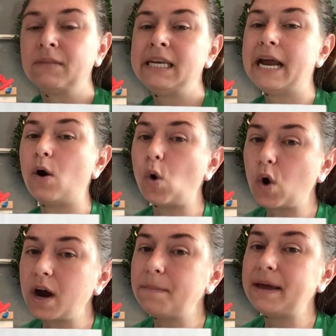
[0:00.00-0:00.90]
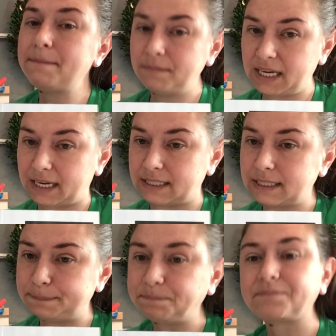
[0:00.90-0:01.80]
Now, orbit means
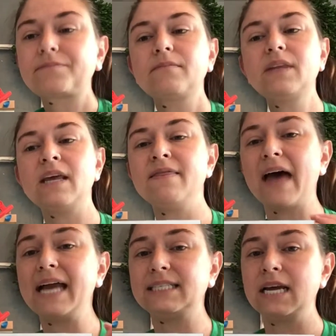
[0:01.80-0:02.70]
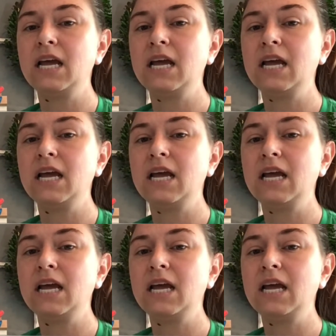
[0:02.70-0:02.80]
that,